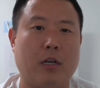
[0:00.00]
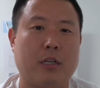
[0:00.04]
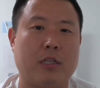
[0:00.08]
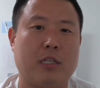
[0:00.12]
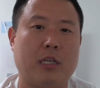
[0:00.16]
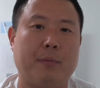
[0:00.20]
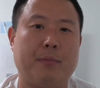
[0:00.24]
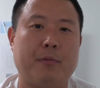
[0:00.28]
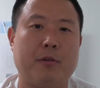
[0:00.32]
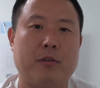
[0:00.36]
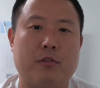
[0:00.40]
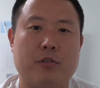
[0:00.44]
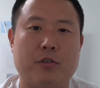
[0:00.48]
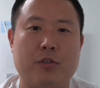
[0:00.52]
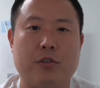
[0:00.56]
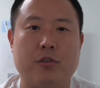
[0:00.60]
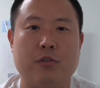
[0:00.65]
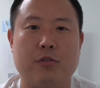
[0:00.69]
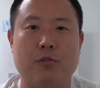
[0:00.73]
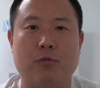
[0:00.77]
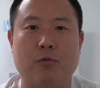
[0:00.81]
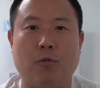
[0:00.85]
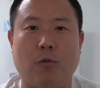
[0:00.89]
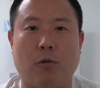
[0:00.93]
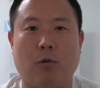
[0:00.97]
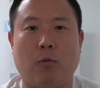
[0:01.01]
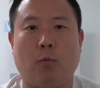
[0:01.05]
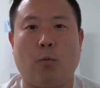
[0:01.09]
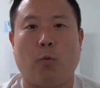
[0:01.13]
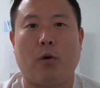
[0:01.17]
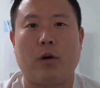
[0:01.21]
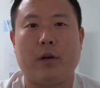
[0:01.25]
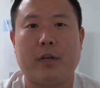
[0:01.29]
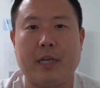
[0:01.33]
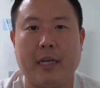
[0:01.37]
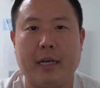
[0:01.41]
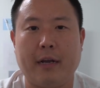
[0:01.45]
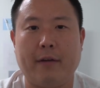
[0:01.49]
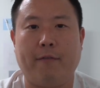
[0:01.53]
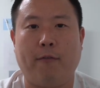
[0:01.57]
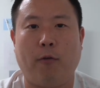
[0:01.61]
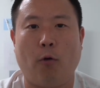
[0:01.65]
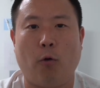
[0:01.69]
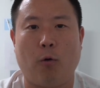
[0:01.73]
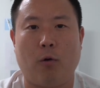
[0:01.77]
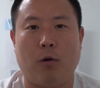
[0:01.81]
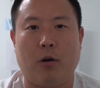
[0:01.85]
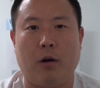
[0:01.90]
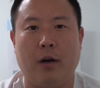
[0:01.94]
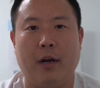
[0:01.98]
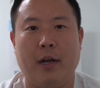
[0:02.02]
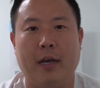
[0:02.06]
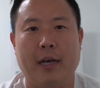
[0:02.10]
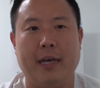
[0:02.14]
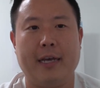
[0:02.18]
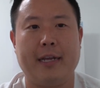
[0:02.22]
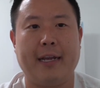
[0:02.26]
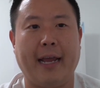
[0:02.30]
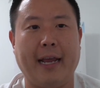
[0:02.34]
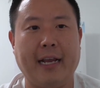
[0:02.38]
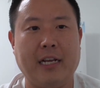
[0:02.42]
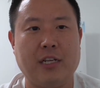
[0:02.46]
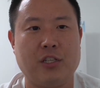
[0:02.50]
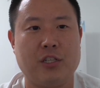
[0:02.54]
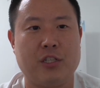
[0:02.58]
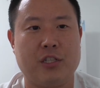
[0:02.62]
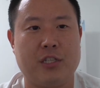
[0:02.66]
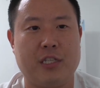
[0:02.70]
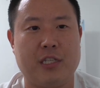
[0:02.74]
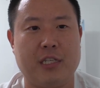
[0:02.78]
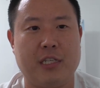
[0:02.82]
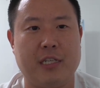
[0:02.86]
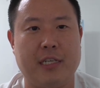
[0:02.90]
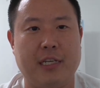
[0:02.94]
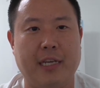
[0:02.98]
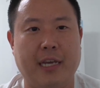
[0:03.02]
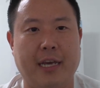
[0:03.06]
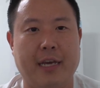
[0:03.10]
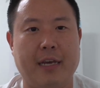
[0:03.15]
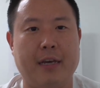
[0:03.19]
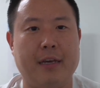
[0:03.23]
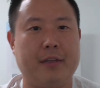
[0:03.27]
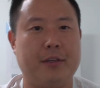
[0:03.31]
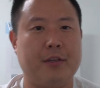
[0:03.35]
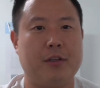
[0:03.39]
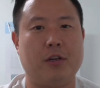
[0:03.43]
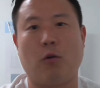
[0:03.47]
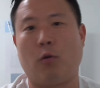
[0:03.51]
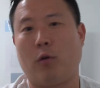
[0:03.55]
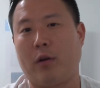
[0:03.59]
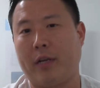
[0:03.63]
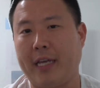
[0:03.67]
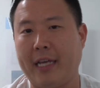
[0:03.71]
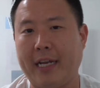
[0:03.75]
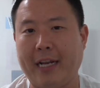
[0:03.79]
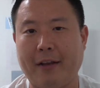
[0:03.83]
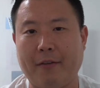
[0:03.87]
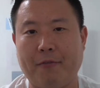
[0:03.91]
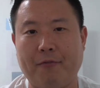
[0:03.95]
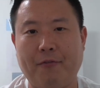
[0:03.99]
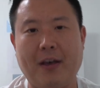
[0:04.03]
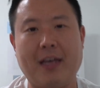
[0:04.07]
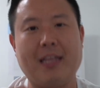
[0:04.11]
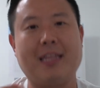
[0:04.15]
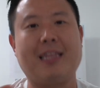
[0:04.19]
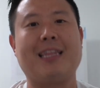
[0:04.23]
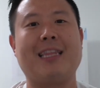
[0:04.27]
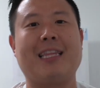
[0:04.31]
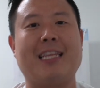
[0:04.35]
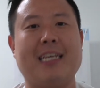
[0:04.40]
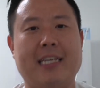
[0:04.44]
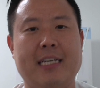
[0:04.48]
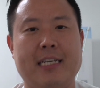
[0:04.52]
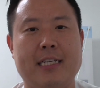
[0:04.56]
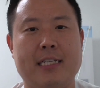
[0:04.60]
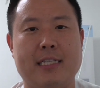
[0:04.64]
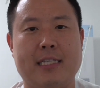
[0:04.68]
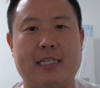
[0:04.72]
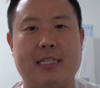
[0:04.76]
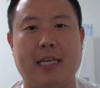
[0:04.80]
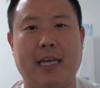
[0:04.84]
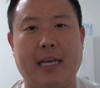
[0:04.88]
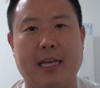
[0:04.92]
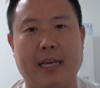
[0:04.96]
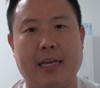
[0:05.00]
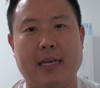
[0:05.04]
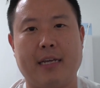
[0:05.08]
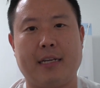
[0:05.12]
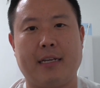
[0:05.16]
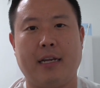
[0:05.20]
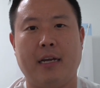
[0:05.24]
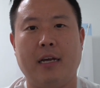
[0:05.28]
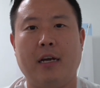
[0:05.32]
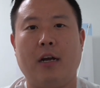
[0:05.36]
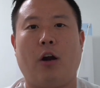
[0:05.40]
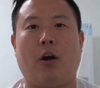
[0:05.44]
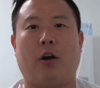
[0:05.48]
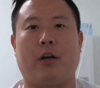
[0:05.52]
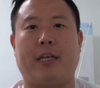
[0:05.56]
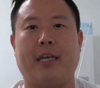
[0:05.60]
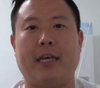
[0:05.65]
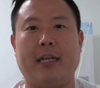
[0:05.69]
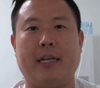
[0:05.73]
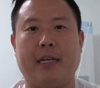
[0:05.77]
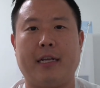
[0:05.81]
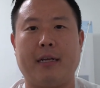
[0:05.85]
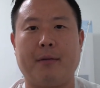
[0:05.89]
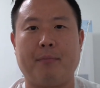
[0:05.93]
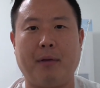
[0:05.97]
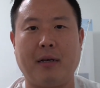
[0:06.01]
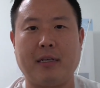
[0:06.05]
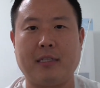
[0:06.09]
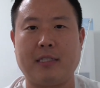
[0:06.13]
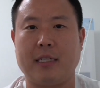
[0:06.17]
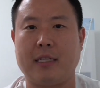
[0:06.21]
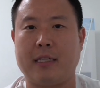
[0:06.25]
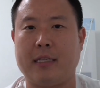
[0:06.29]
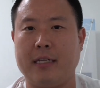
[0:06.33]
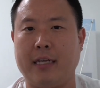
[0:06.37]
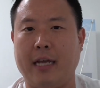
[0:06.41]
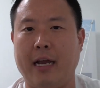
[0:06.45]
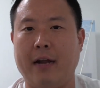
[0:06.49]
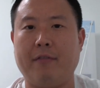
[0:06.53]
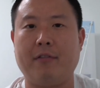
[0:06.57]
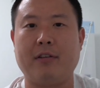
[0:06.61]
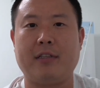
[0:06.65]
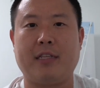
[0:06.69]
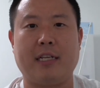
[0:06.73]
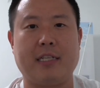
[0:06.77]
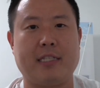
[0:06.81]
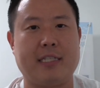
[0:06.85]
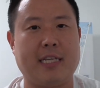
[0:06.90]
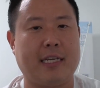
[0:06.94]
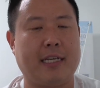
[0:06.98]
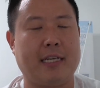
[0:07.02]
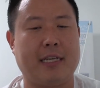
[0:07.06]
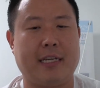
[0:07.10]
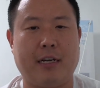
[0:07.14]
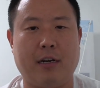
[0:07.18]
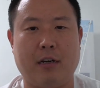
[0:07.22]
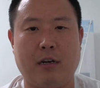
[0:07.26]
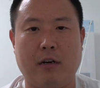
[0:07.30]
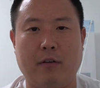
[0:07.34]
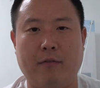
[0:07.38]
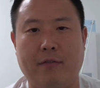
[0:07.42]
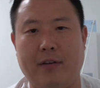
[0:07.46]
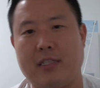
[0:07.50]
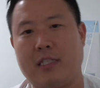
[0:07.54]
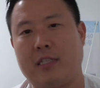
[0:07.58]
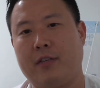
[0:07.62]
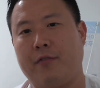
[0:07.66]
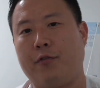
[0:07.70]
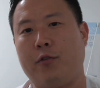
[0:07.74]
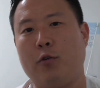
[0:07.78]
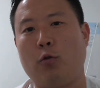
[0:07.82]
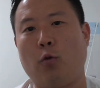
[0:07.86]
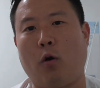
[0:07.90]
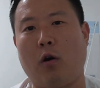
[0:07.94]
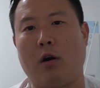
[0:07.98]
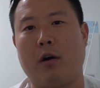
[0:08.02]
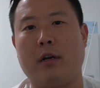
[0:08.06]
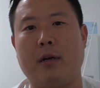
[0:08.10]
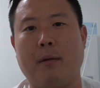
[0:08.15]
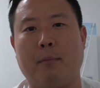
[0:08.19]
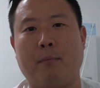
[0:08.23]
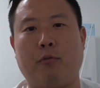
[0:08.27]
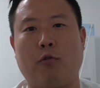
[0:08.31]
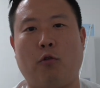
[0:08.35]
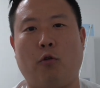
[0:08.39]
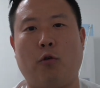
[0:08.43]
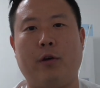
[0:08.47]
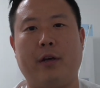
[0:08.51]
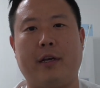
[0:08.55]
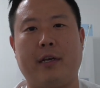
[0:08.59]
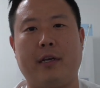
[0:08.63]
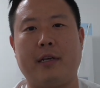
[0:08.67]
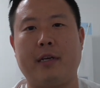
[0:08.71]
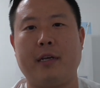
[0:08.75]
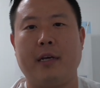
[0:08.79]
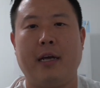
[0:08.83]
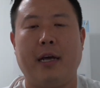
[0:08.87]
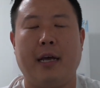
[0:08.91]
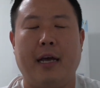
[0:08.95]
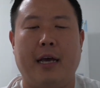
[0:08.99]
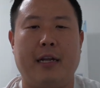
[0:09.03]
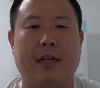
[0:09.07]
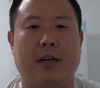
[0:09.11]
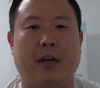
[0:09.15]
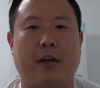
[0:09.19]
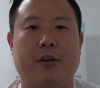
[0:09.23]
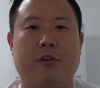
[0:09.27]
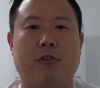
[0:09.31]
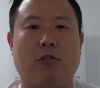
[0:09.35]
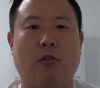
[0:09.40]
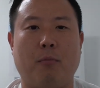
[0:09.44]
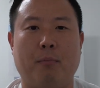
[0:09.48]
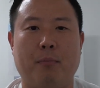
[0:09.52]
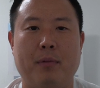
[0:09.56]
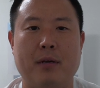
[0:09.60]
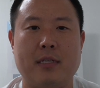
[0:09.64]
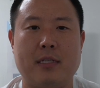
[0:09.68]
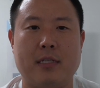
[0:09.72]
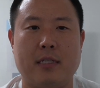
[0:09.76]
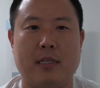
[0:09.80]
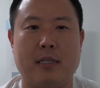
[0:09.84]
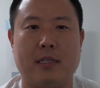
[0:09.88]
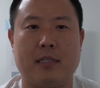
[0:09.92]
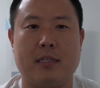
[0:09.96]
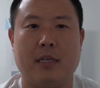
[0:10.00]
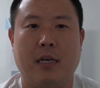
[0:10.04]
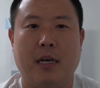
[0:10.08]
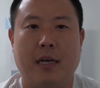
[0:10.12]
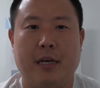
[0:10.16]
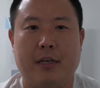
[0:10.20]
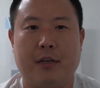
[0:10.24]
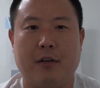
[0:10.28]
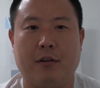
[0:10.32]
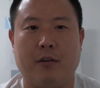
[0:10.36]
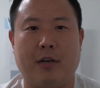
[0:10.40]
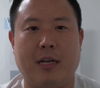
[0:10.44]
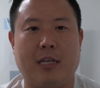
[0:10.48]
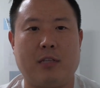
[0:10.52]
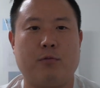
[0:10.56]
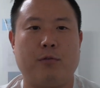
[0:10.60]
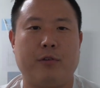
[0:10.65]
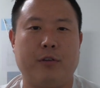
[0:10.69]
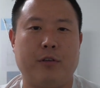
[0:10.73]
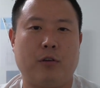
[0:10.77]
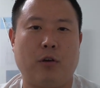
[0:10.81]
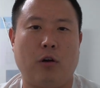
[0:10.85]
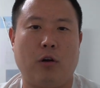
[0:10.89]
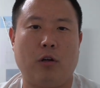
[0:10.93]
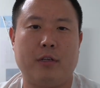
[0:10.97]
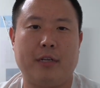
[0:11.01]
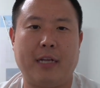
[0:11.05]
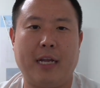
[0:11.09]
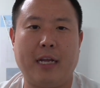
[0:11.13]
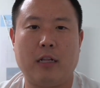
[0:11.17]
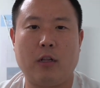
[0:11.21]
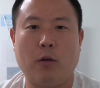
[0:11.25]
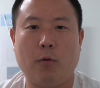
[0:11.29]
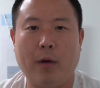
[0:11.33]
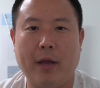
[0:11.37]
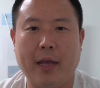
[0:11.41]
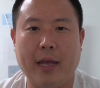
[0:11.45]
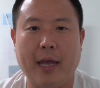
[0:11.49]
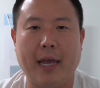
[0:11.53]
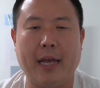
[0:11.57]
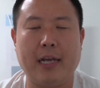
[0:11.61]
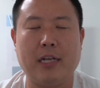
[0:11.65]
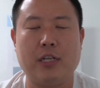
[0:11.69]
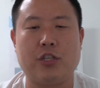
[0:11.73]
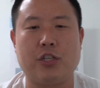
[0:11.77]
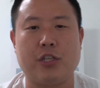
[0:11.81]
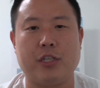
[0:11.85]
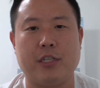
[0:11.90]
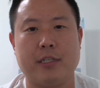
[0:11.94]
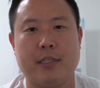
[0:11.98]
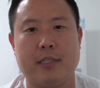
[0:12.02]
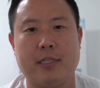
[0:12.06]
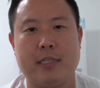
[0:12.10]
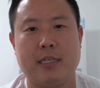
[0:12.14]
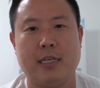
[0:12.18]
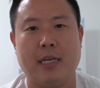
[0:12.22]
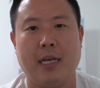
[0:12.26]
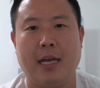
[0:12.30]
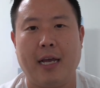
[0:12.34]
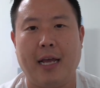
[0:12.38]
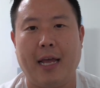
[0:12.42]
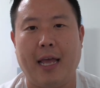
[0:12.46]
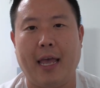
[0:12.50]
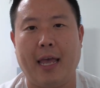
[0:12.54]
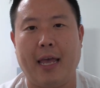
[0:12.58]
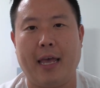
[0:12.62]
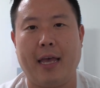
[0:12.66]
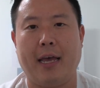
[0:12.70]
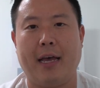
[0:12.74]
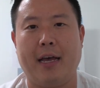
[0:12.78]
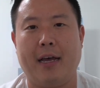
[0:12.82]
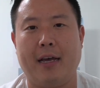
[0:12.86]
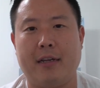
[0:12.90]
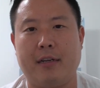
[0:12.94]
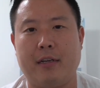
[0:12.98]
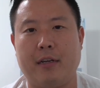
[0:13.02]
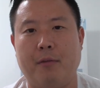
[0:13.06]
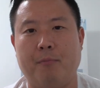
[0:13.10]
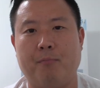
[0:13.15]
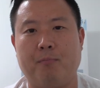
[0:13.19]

a W-2 or working for an agency and are getting fed leads and are getting basically everything taken care of as if you are an employee and not your own business. That's what you call an LOA agent. And